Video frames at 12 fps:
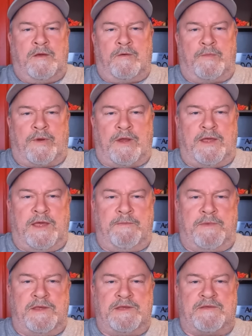we'll probably
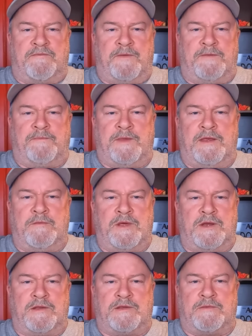keep these to fifteen
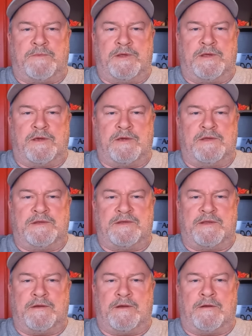minutes
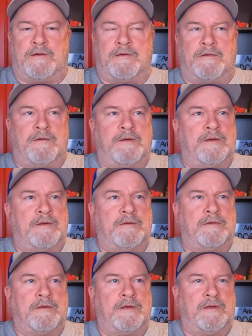because they're, you
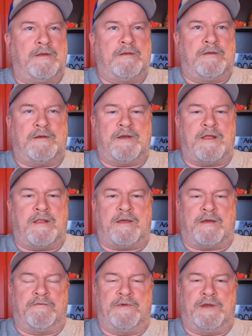know, they're not
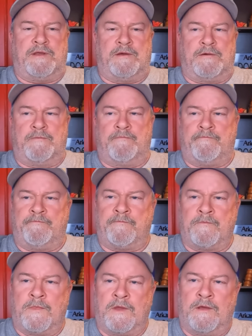like a video.
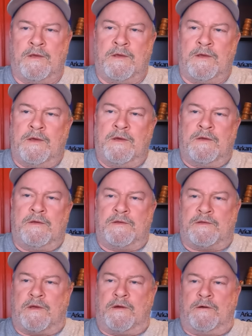
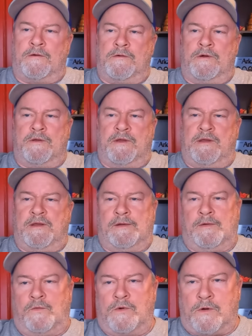So
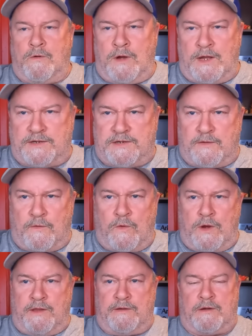we'll watch the
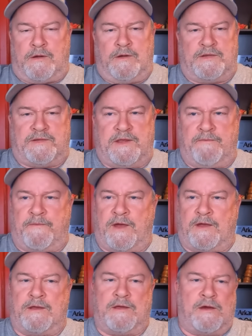weather, see if
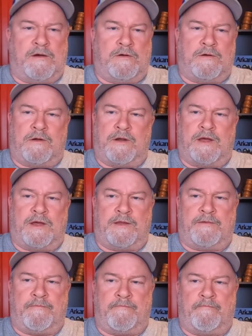I can go or
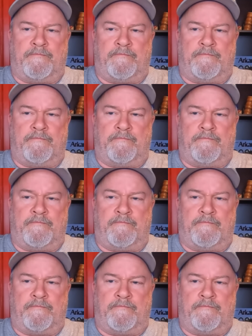not.